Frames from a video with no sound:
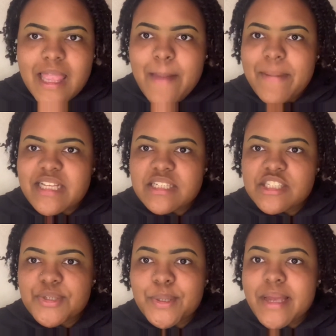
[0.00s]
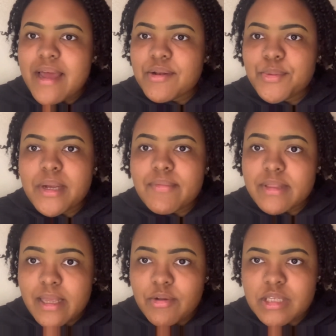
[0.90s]
I basically show how to do
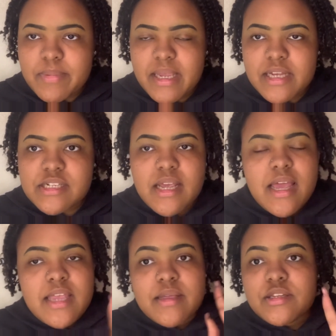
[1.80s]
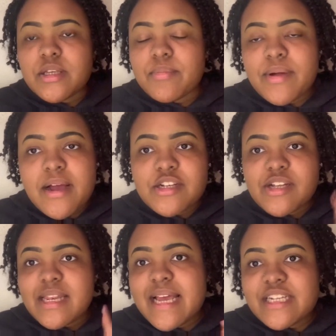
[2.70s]
everything on this page. To your brows,
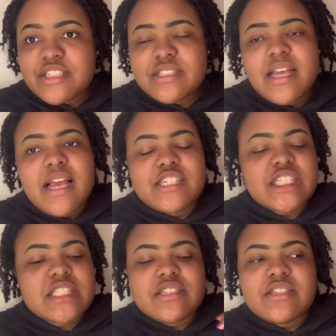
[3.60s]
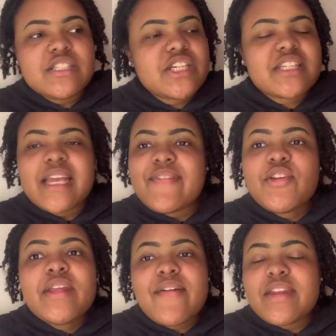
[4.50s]
your lashes. Just if
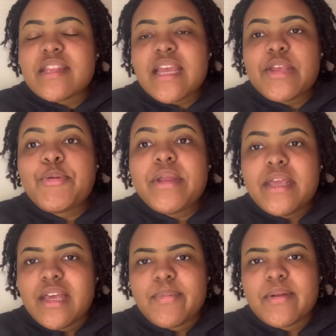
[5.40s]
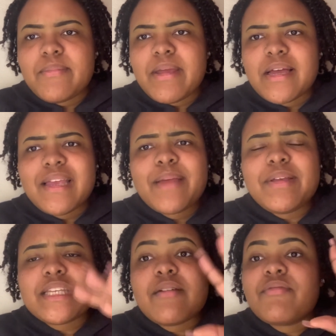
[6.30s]
you have anything you need help with makeup, it could be
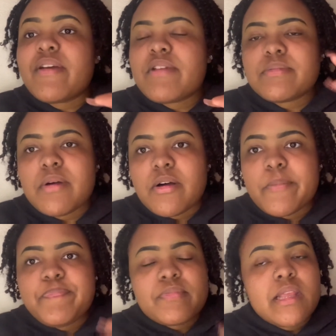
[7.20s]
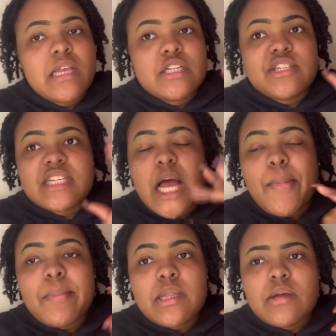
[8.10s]
something very small. Just
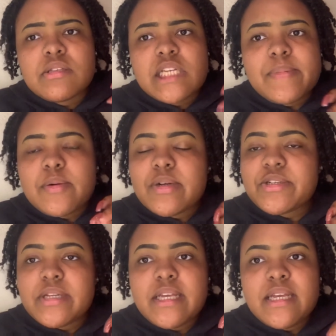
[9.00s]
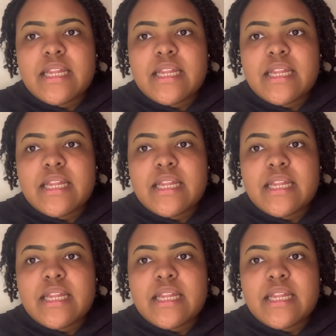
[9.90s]
comment below. Tell me what you need.